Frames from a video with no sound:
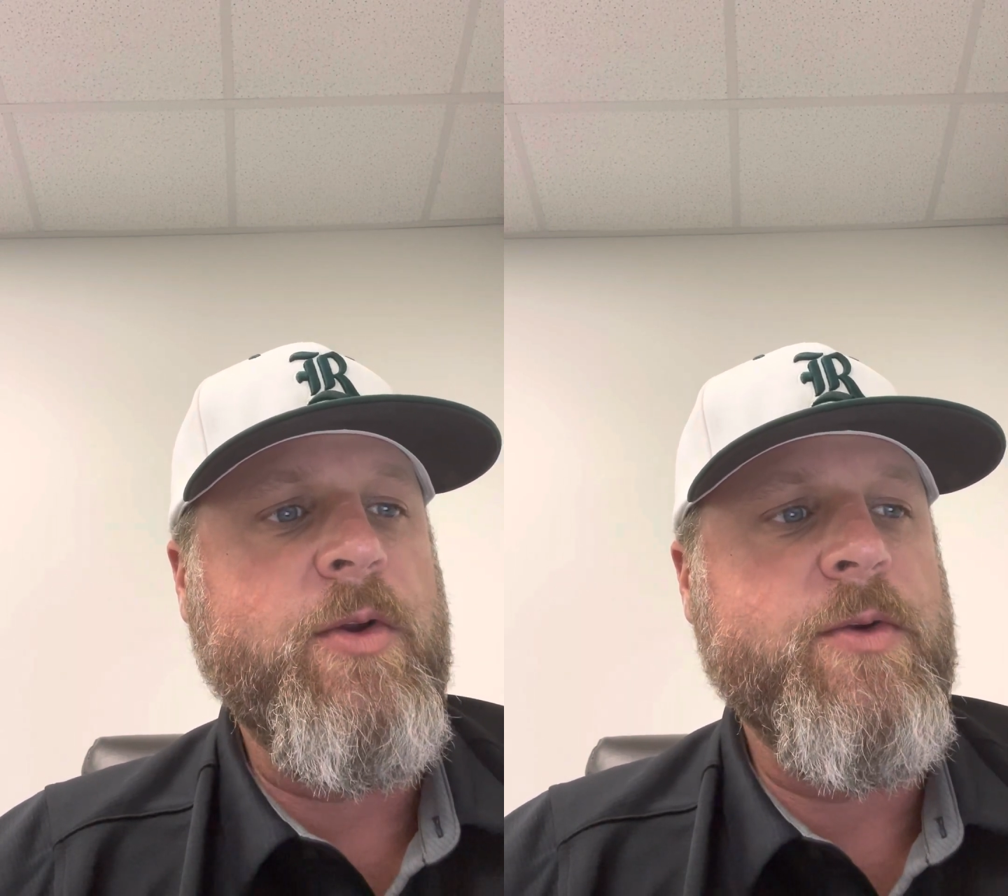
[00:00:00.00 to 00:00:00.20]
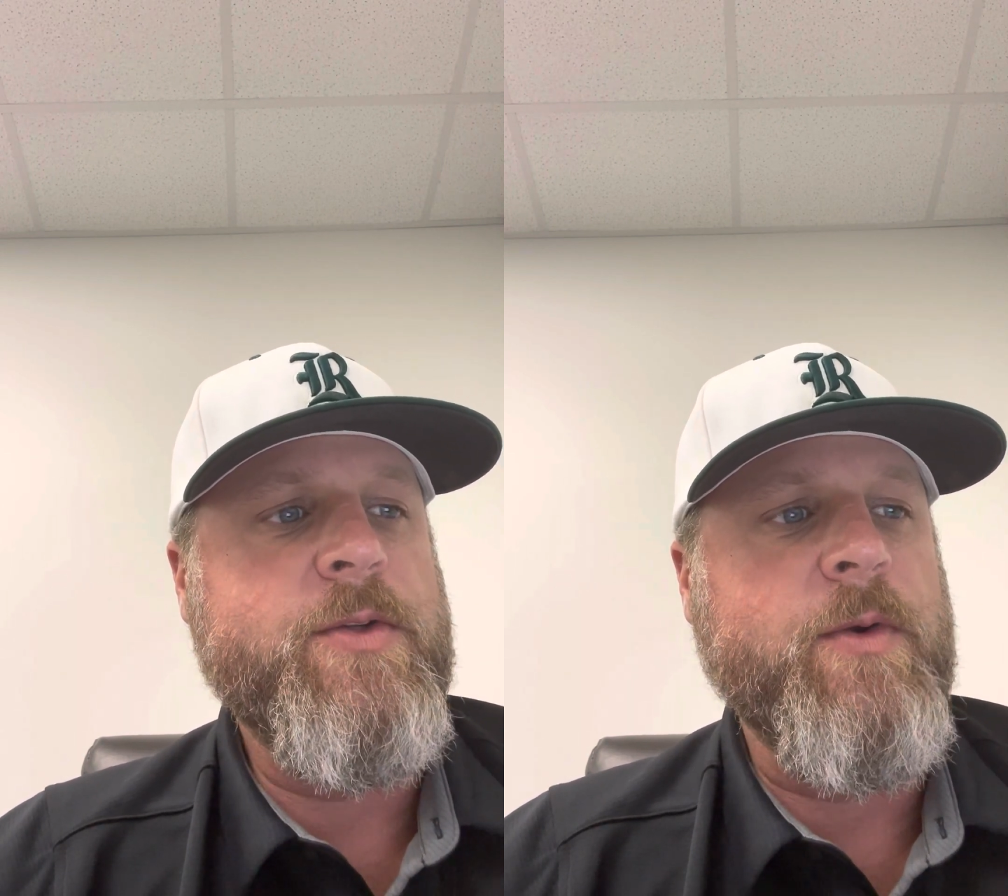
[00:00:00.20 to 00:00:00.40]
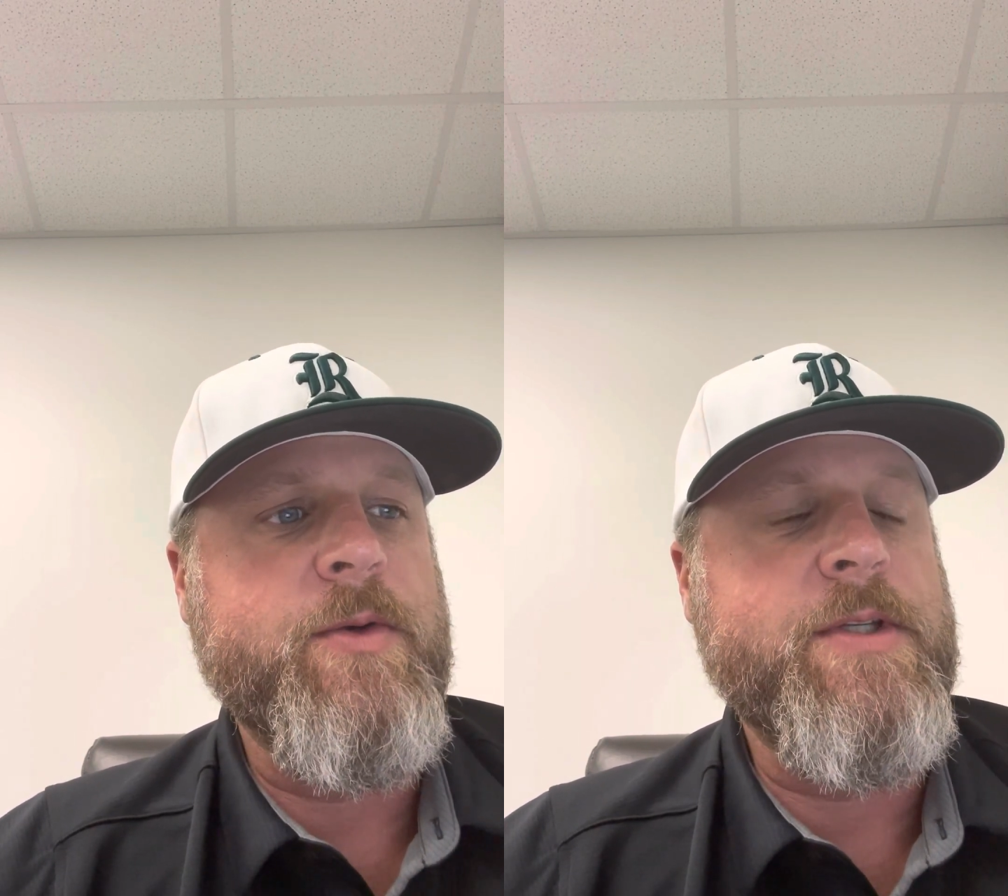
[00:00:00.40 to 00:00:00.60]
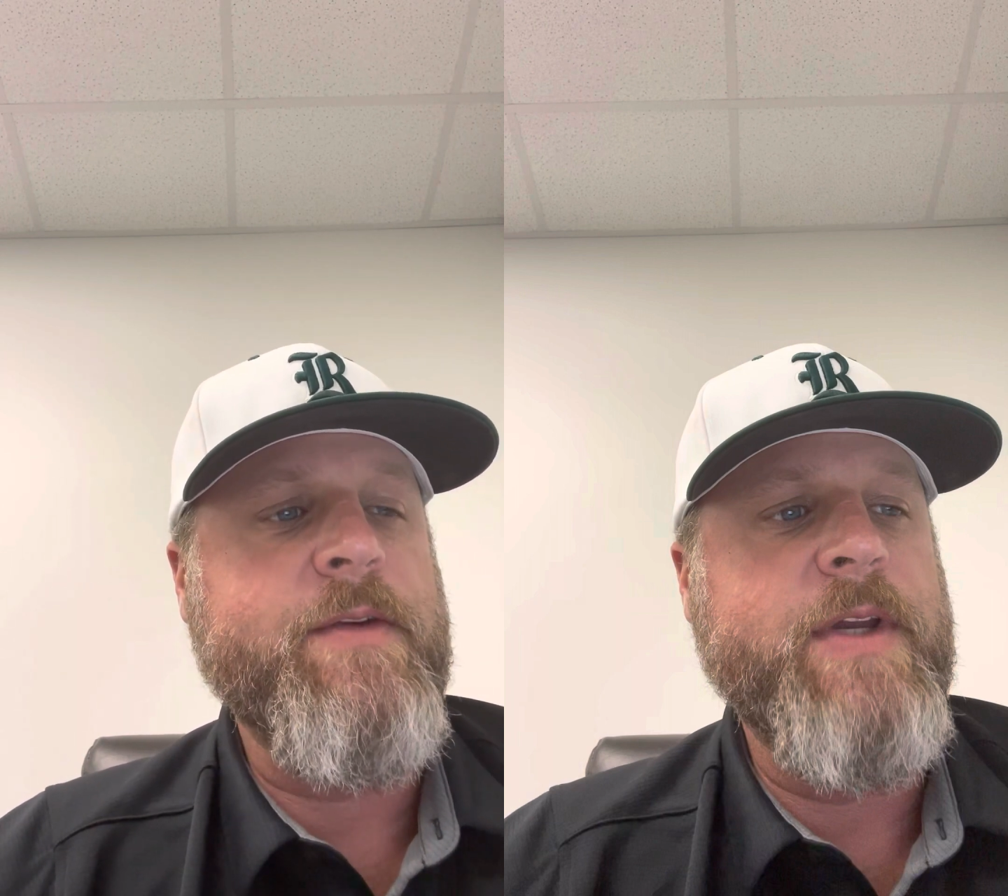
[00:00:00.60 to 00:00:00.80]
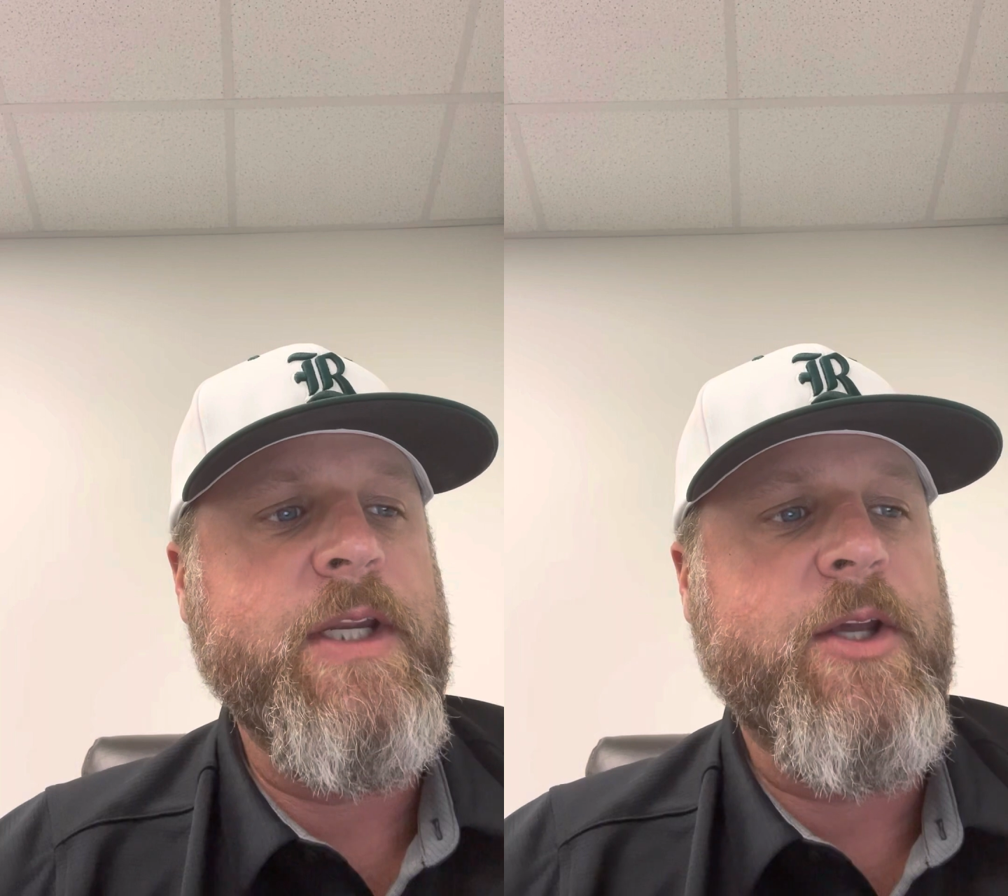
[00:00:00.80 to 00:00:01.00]
your sources
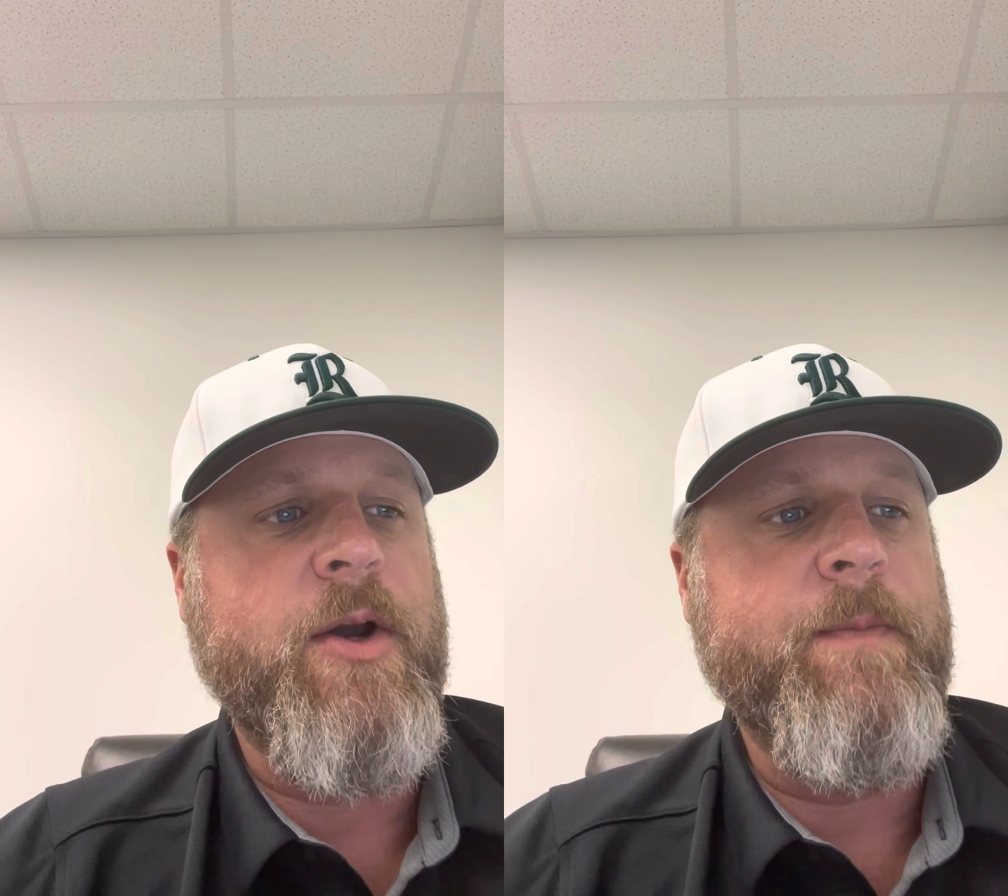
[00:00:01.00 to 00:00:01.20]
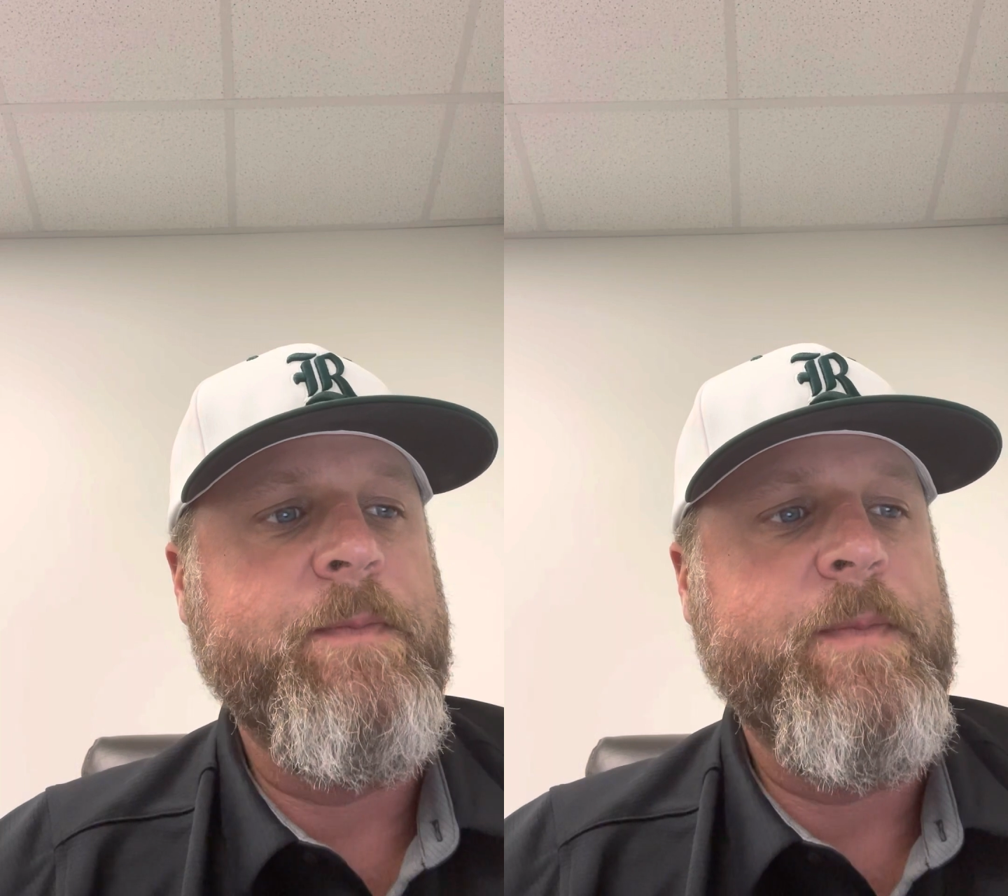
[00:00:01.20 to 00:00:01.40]
of income,